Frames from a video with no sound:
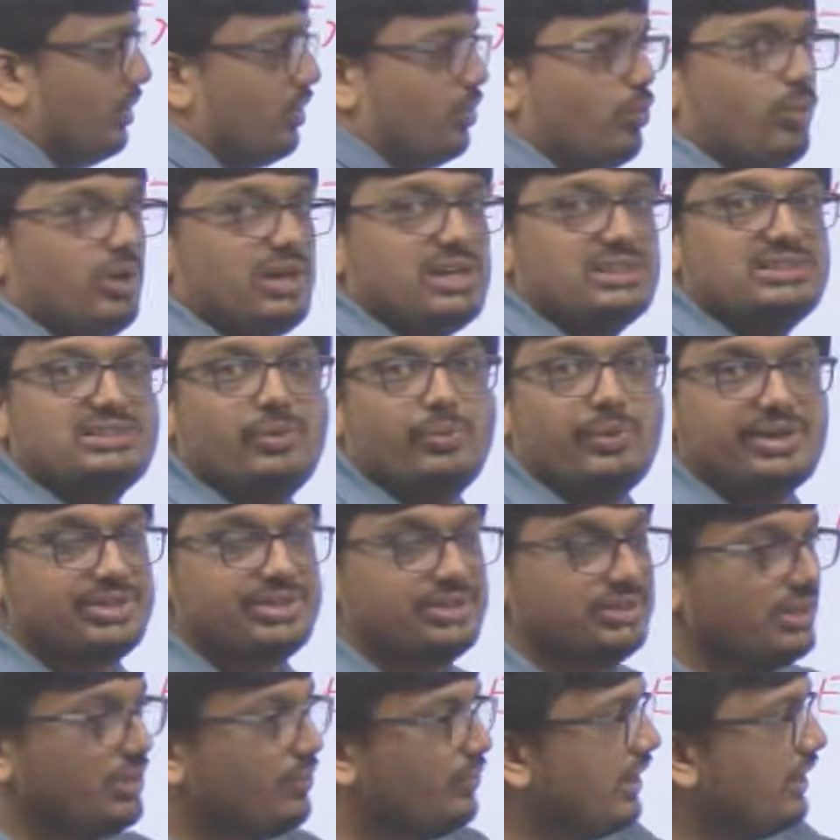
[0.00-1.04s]
What is the
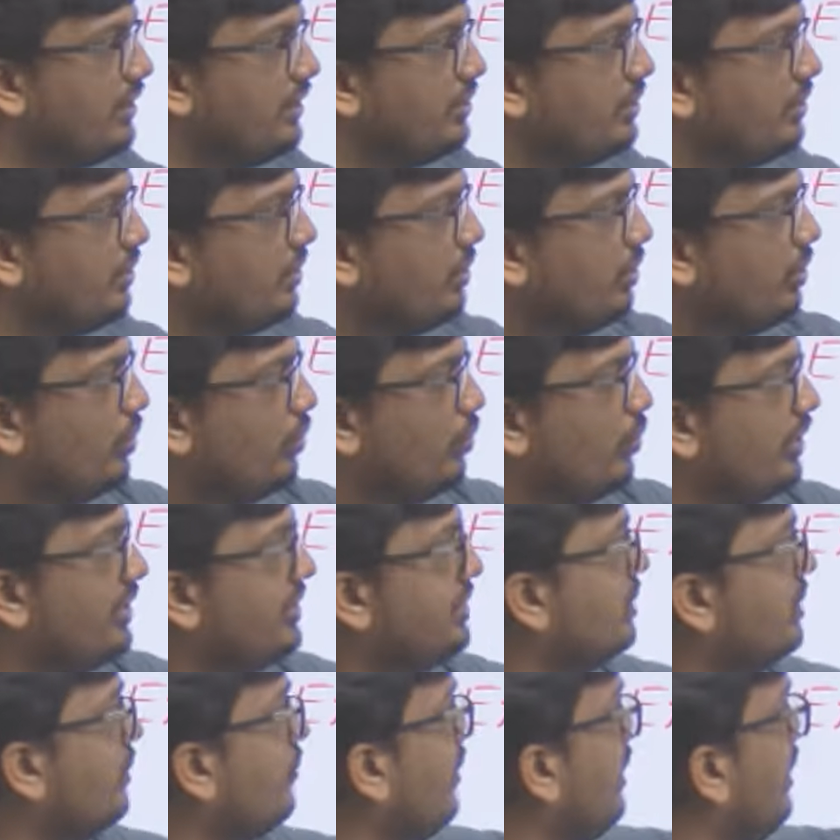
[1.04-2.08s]
original value?
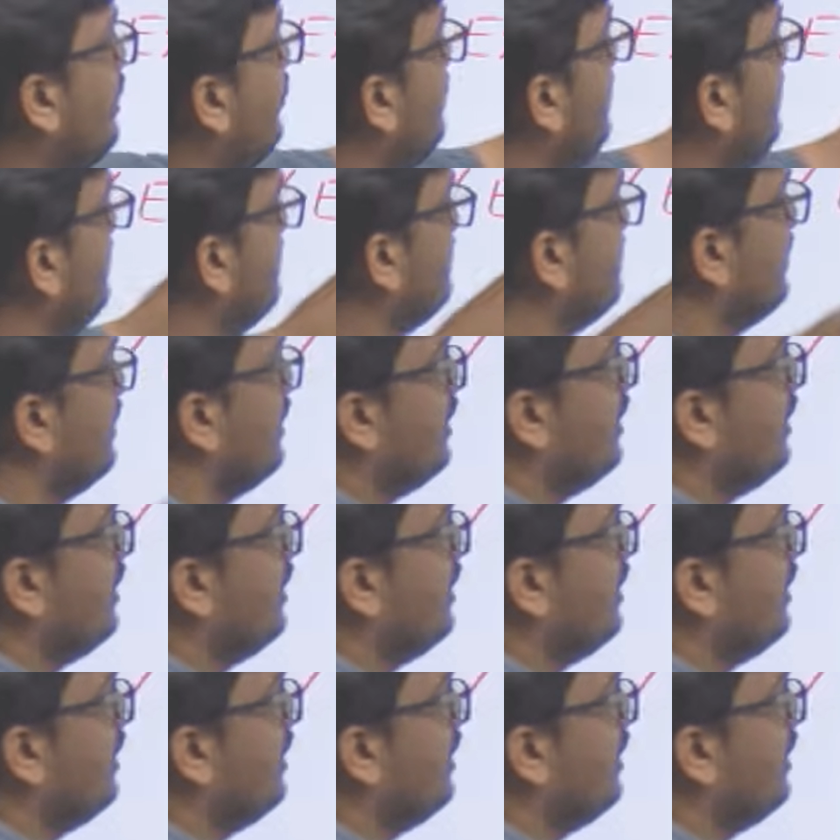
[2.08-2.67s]
Original value is